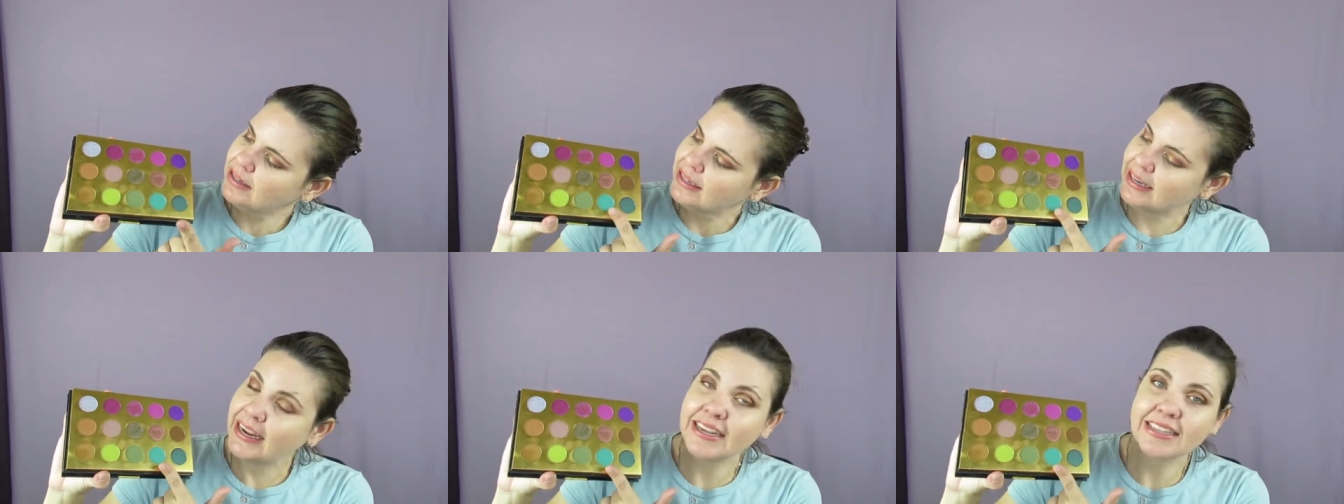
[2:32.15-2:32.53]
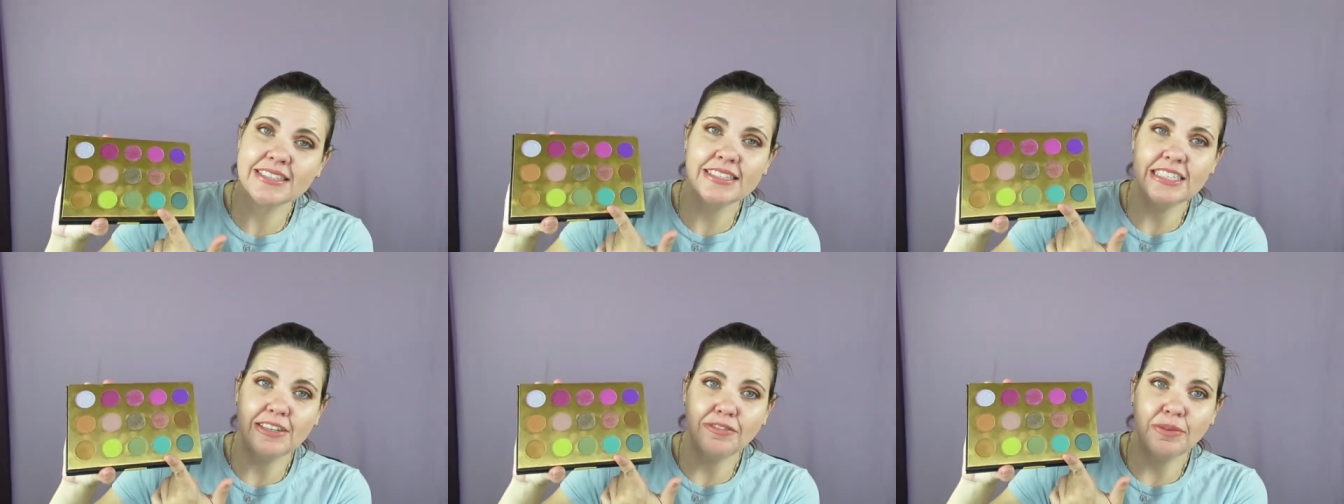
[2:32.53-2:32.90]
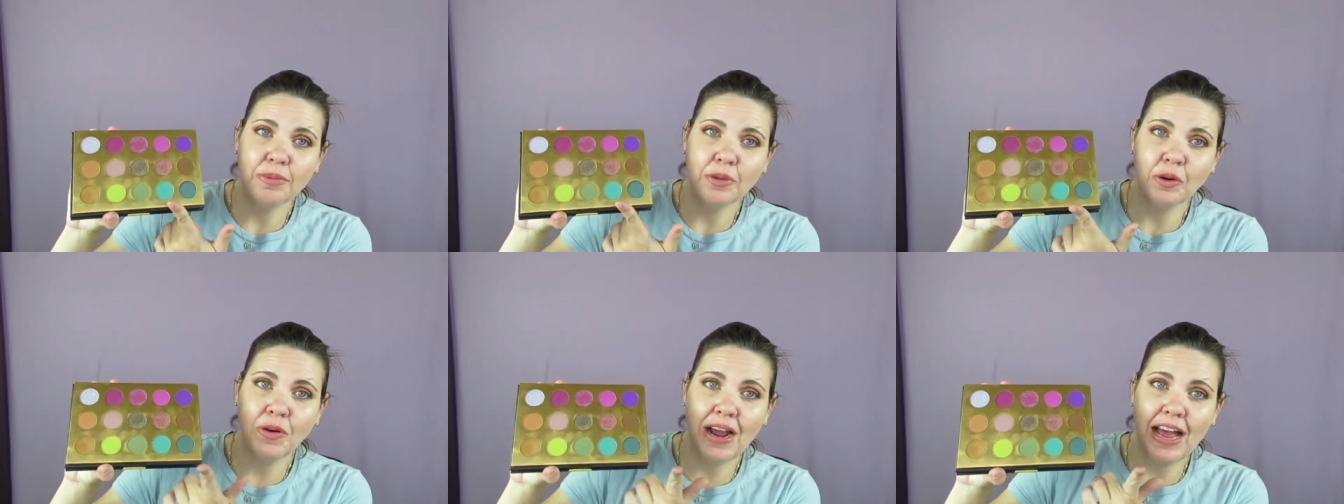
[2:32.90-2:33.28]
Nancy from
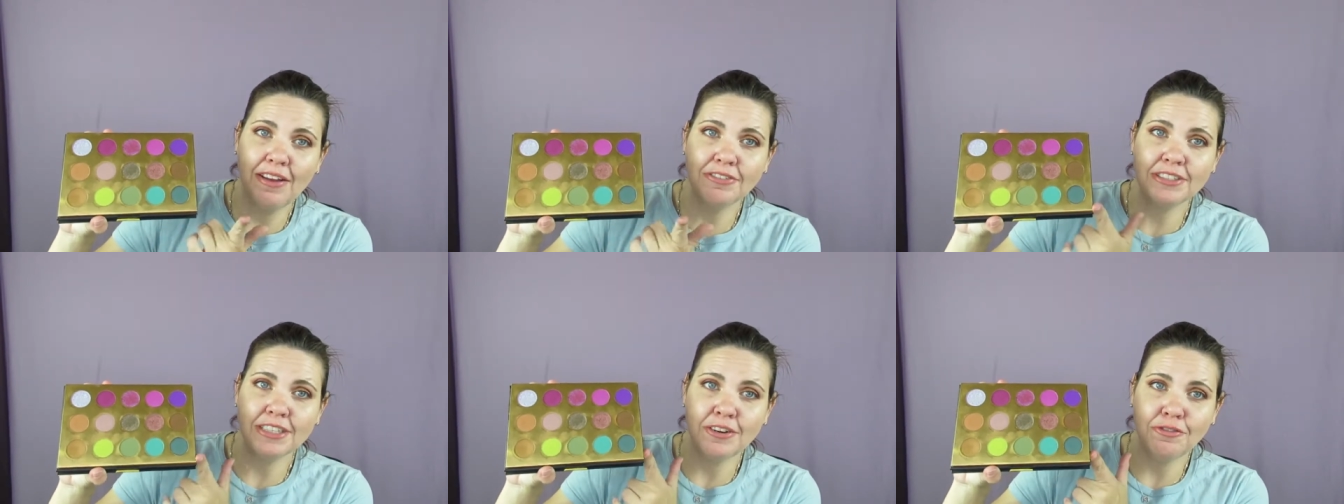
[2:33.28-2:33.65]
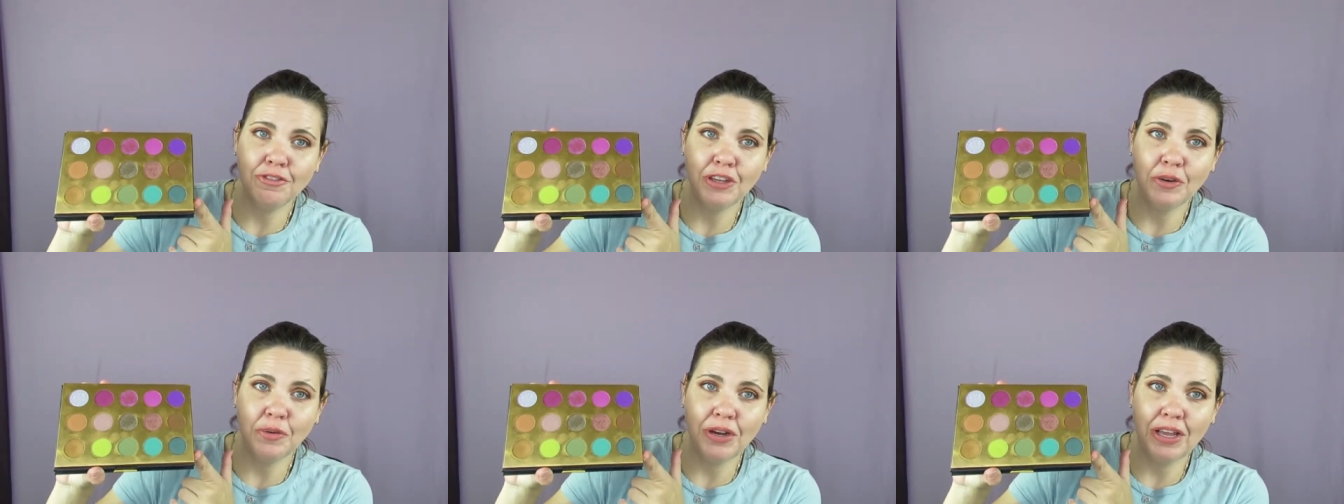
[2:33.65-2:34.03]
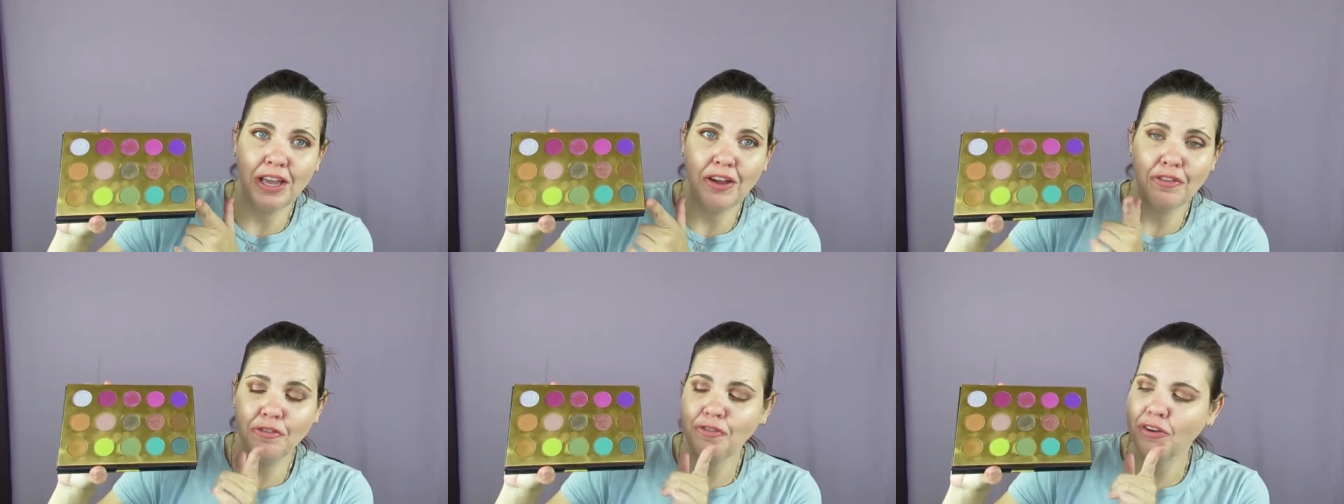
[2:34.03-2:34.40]
The Craft, and
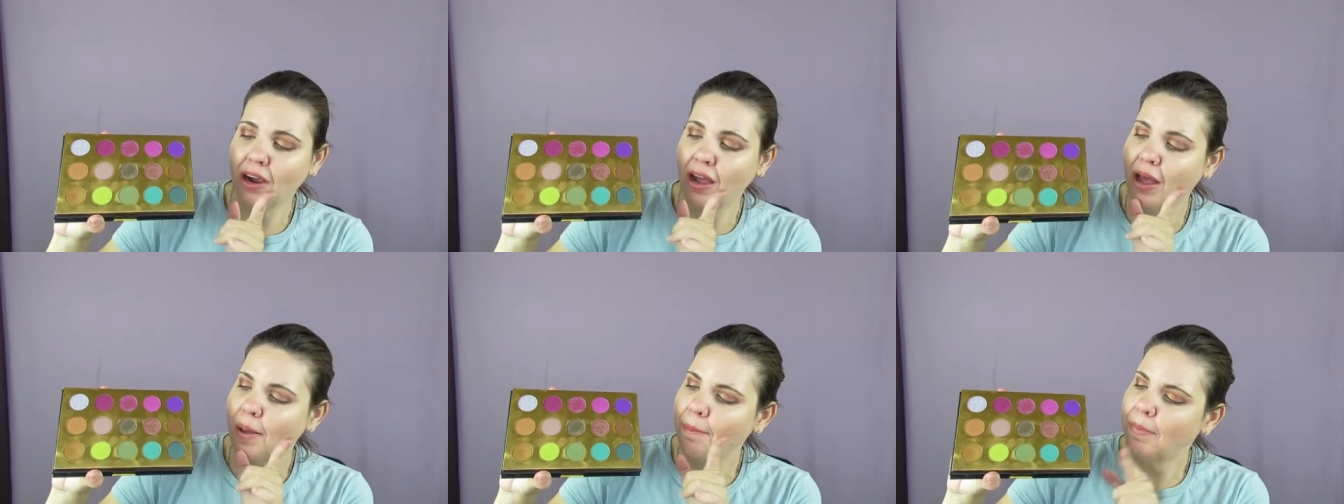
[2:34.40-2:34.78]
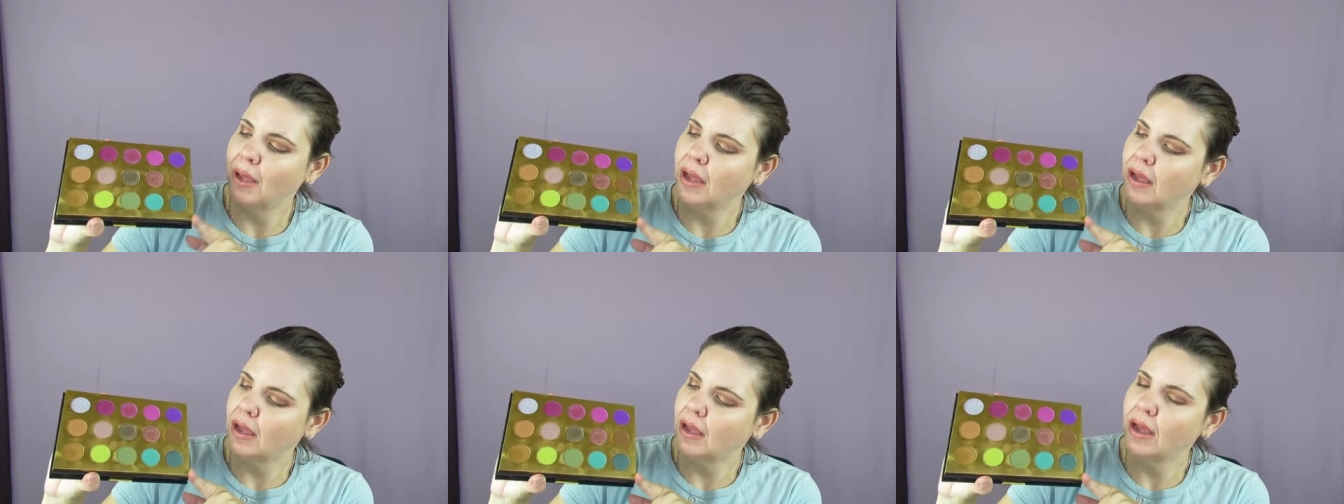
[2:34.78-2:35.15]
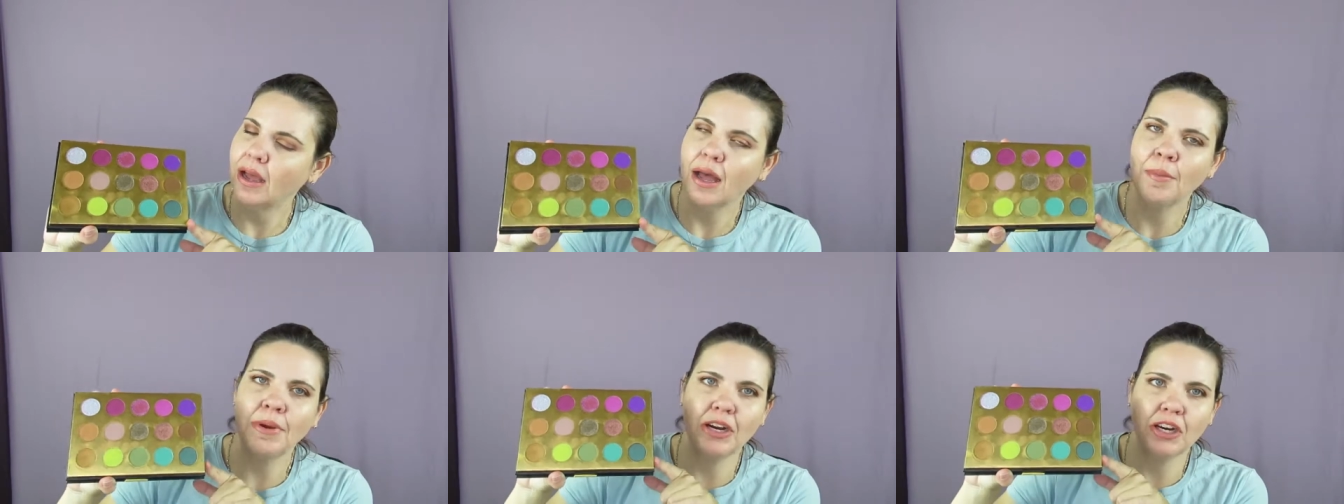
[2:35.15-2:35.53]
Fiona from
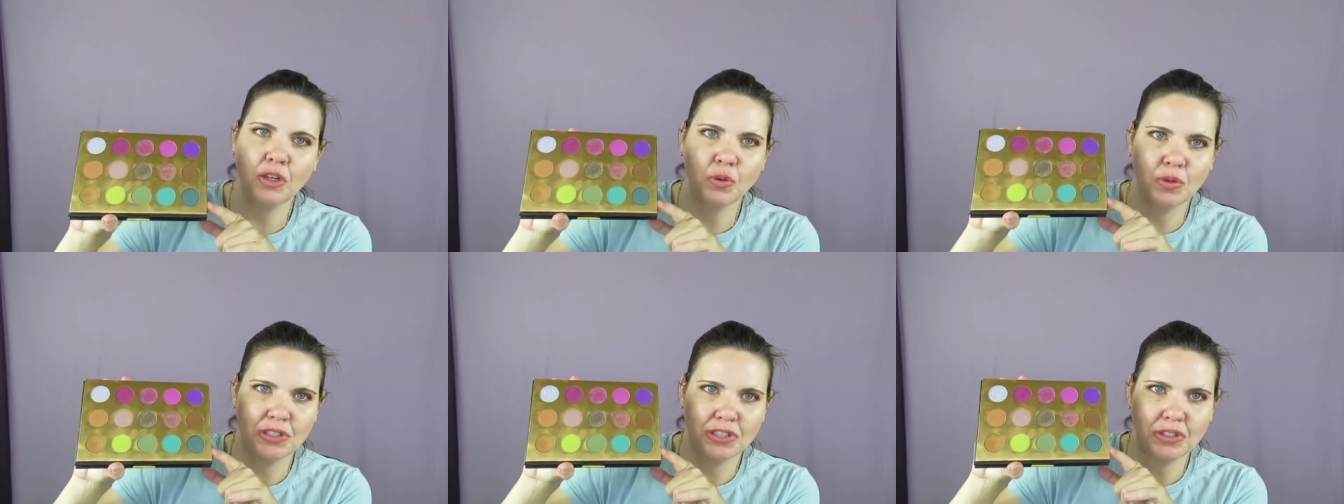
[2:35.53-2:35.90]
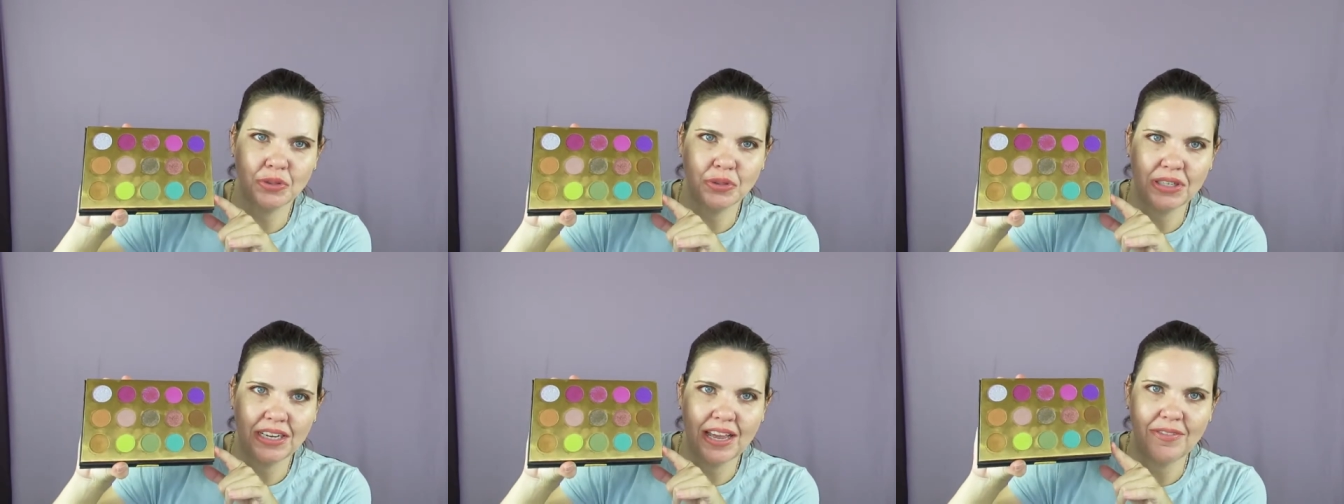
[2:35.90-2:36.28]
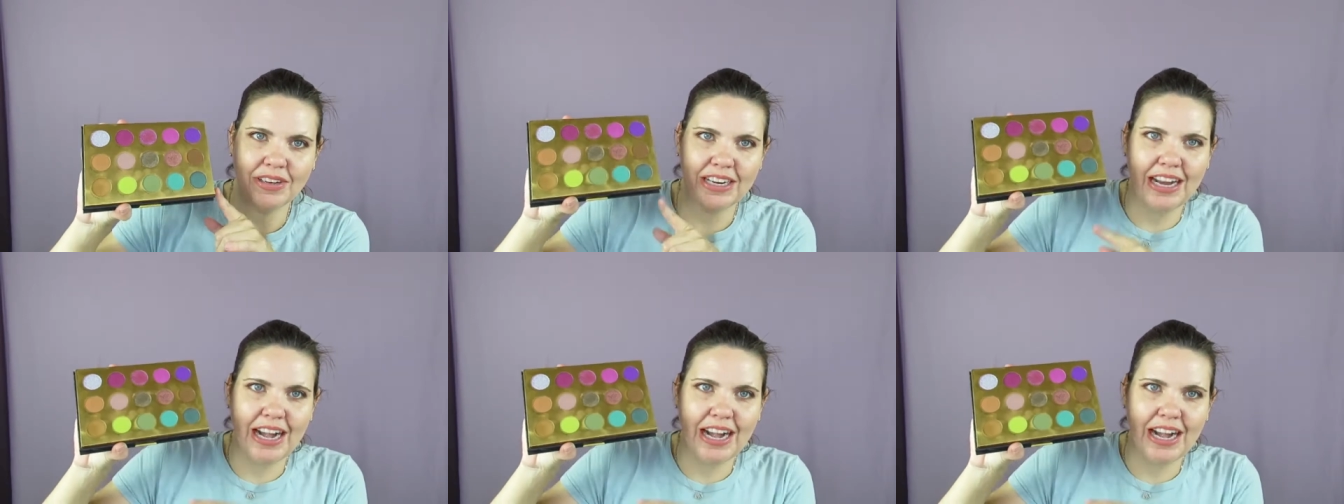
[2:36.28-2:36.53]
American Horror Story: Coven.